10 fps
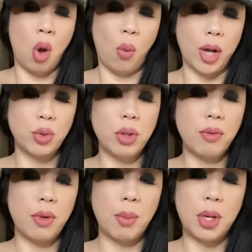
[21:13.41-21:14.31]
Watch when the
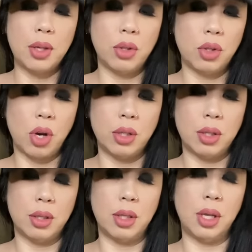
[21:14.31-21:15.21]
feminines start
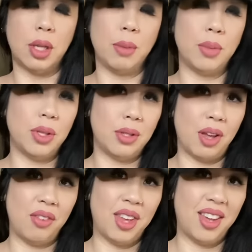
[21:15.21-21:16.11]
to see glimpses
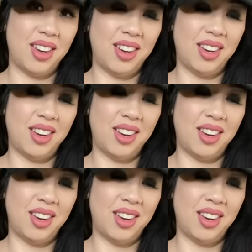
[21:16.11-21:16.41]
of it.